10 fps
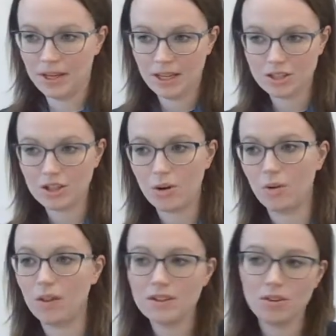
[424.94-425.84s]
So
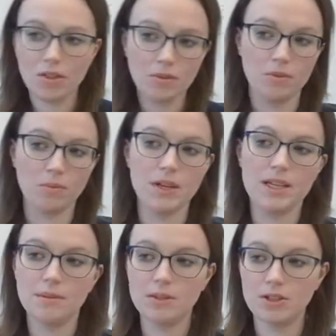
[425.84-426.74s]
let's go through and read
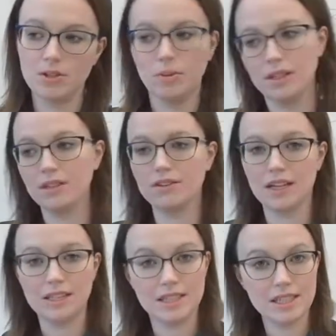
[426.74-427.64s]
number 2. We'll either say
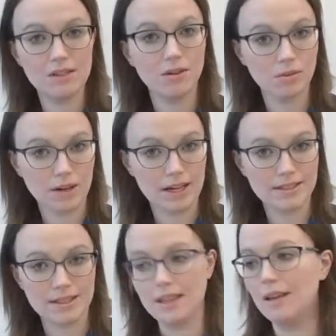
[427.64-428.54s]
D or
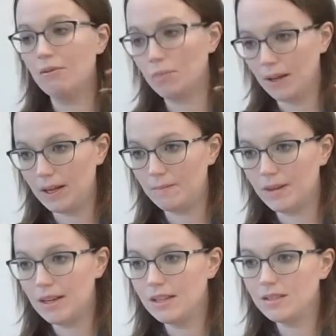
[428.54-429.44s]
rest, and then we'll play it.
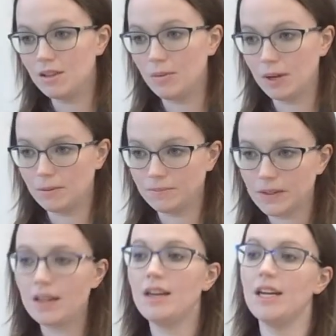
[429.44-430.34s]
So here we go.
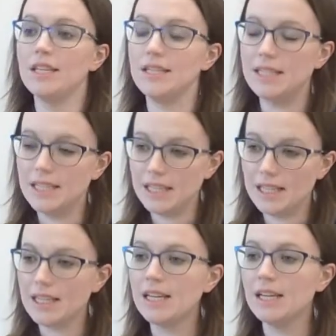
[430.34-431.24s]

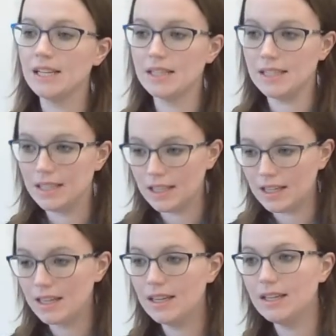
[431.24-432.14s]
D,
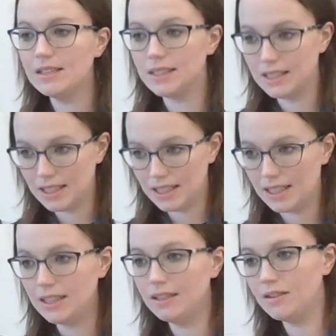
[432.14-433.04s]
D,
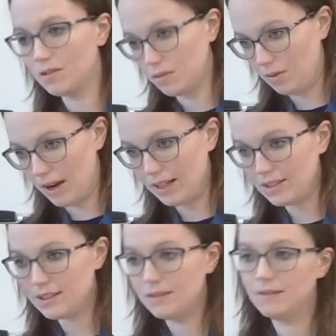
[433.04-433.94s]
D, rest.